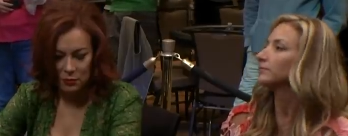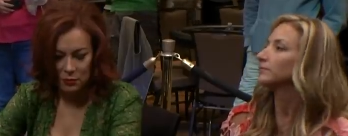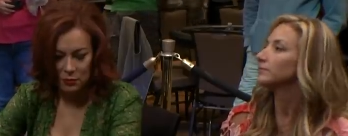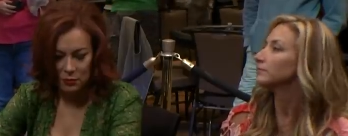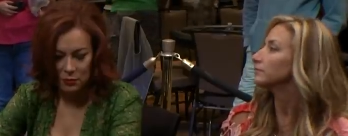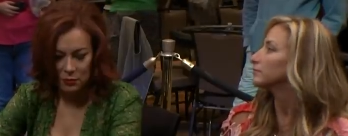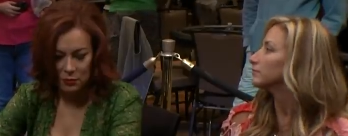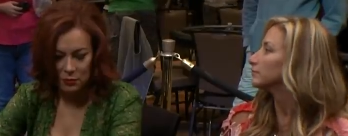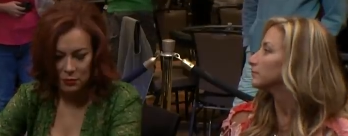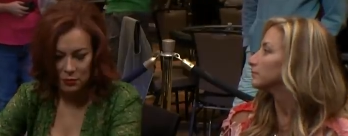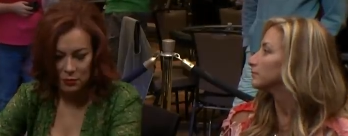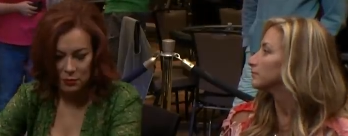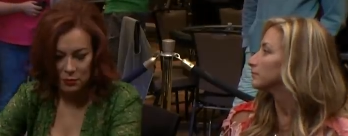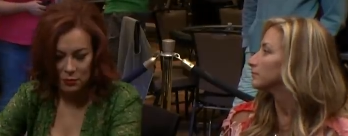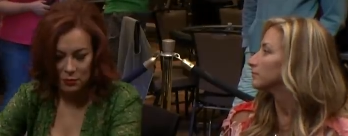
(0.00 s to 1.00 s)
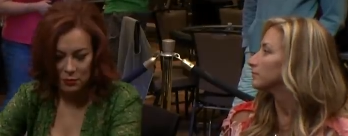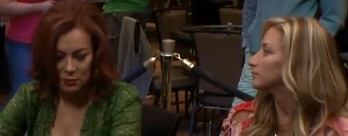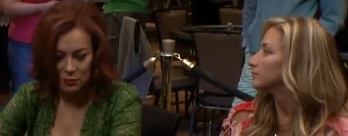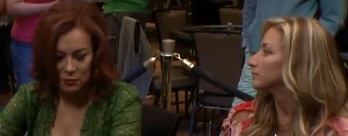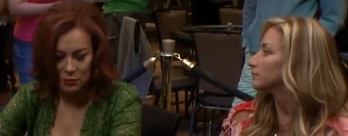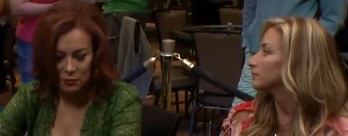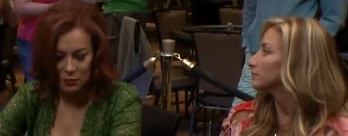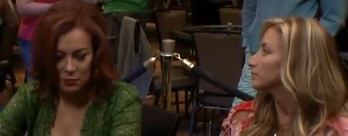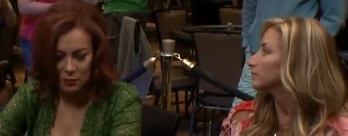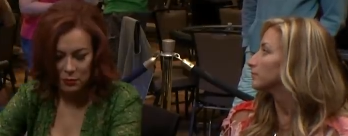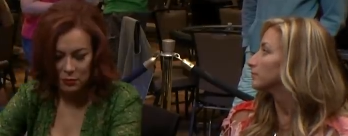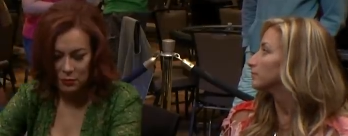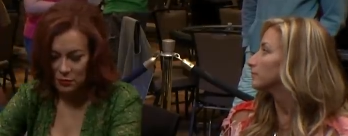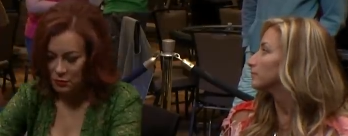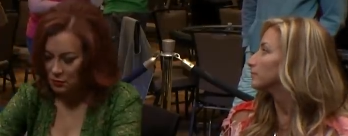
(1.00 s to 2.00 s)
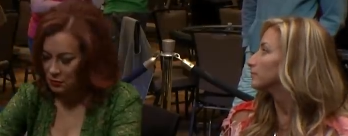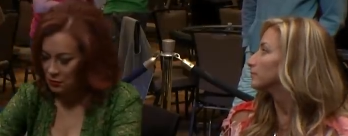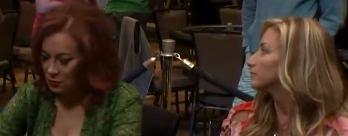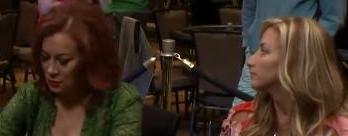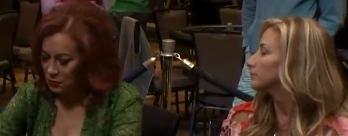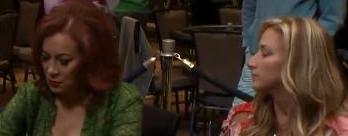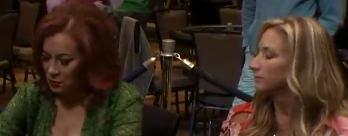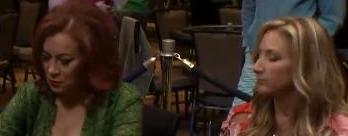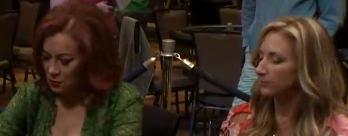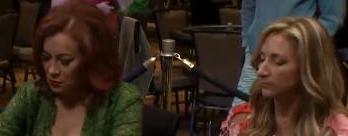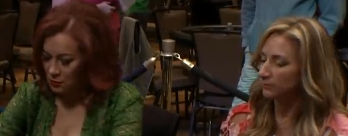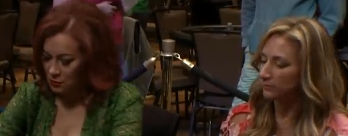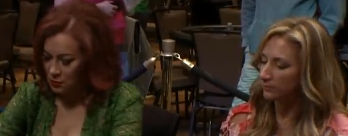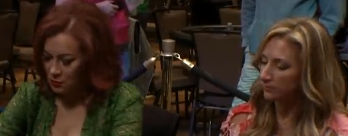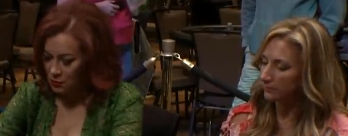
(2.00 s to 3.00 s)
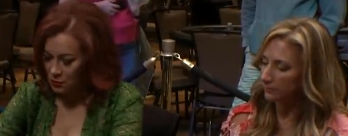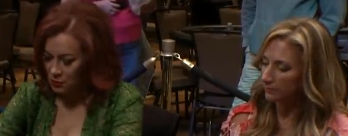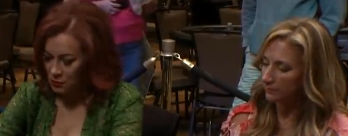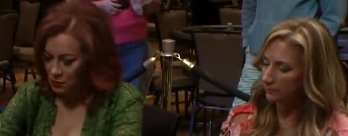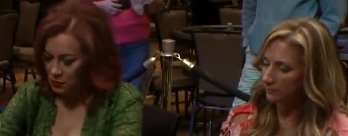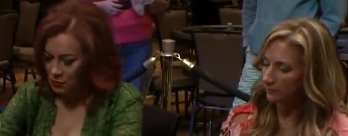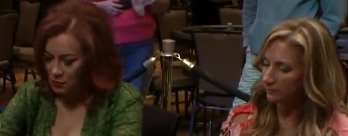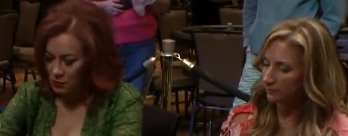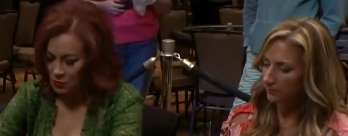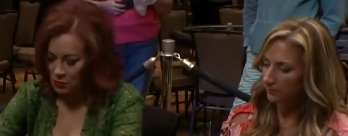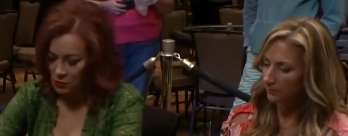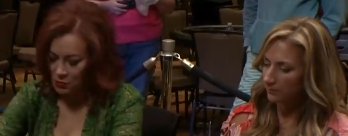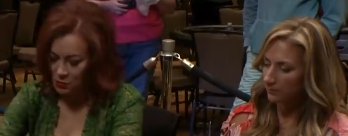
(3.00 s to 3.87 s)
(no one is talking)